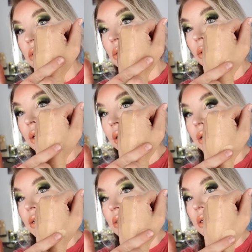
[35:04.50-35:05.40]
So here
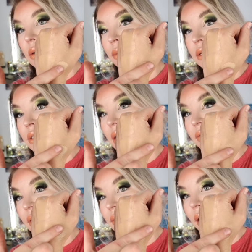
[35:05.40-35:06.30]
is the number
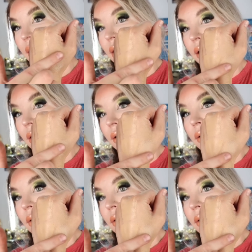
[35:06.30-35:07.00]
seven right here